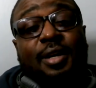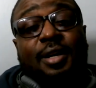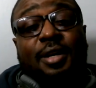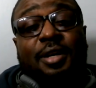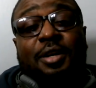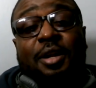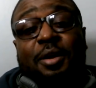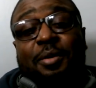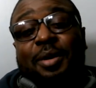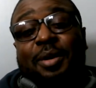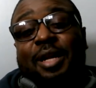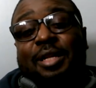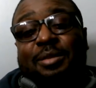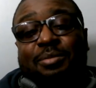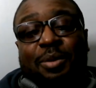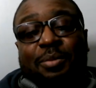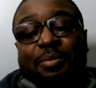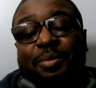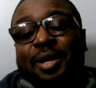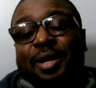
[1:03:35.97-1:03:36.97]
That's my
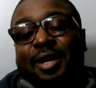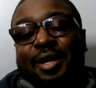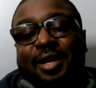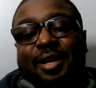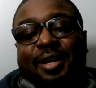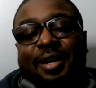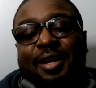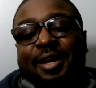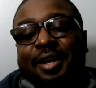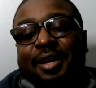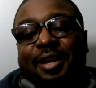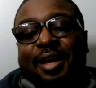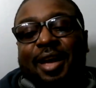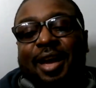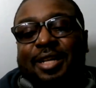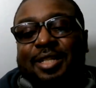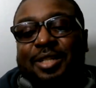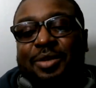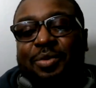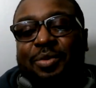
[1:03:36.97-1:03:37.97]
man. He
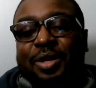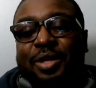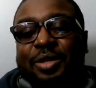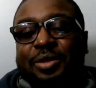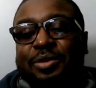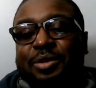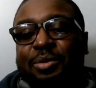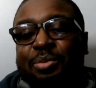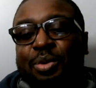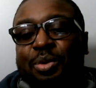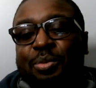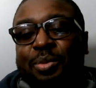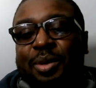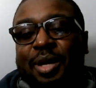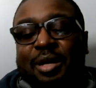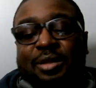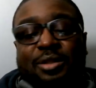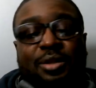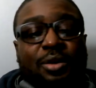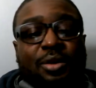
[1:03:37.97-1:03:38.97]
actually wanted dudes to put me
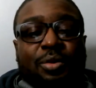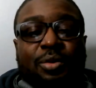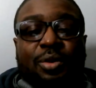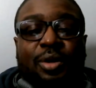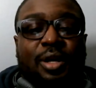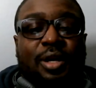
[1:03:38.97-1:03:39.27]
out, so